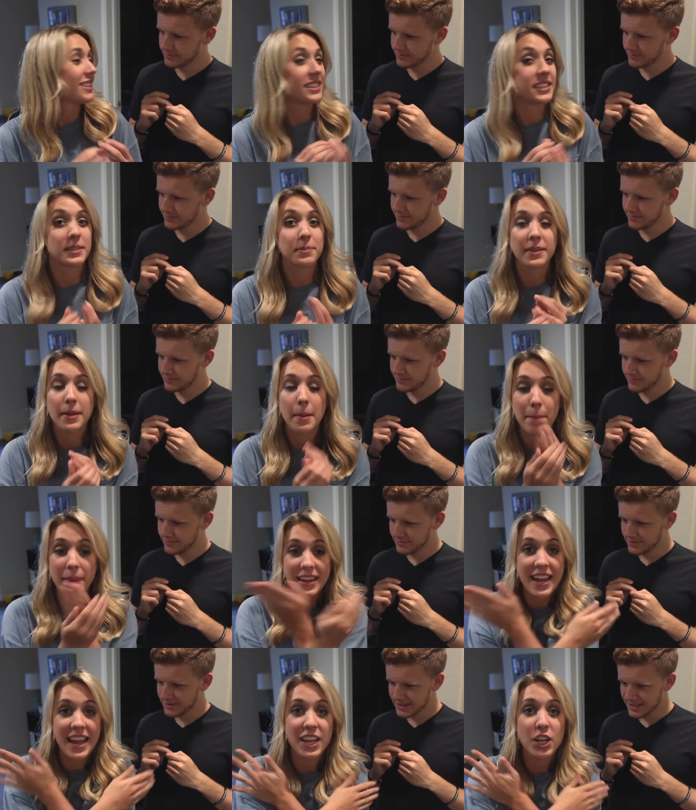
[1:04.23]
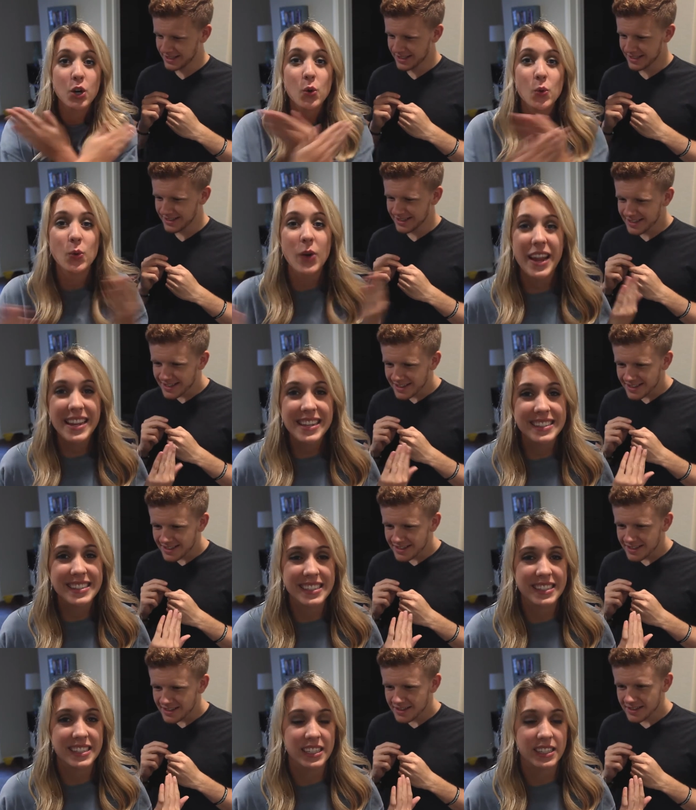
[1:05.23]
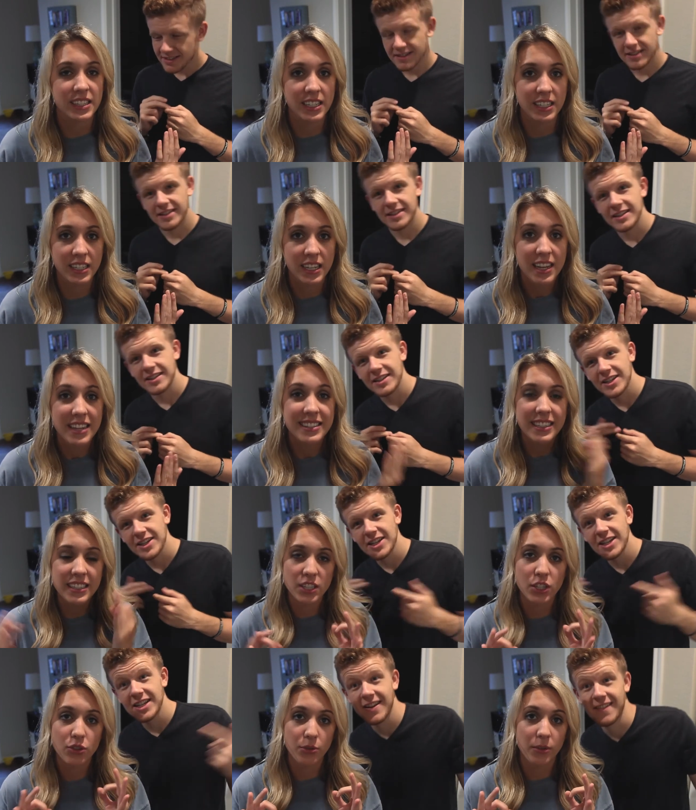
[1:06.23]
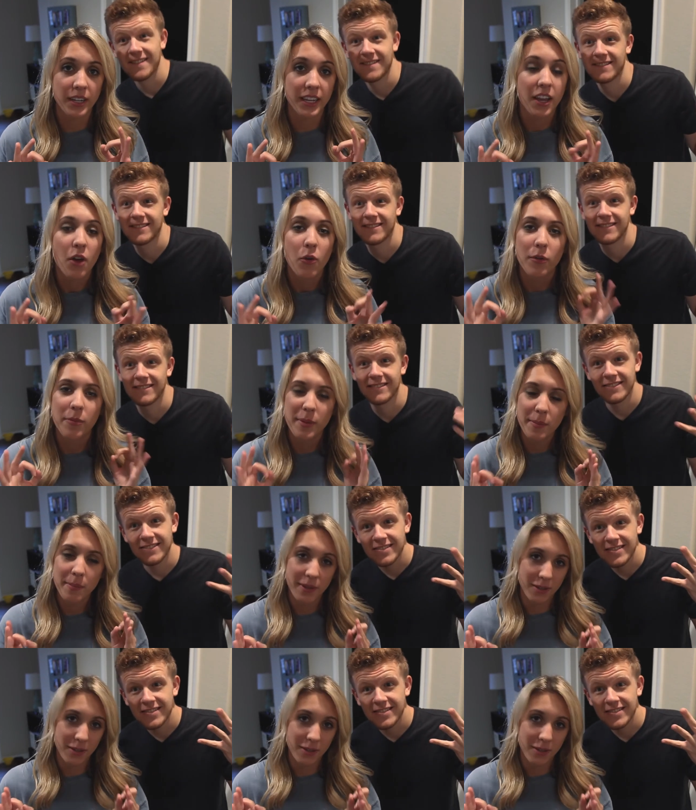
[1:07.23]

Speaker 1: this has been a crazy season. Season 3. We've been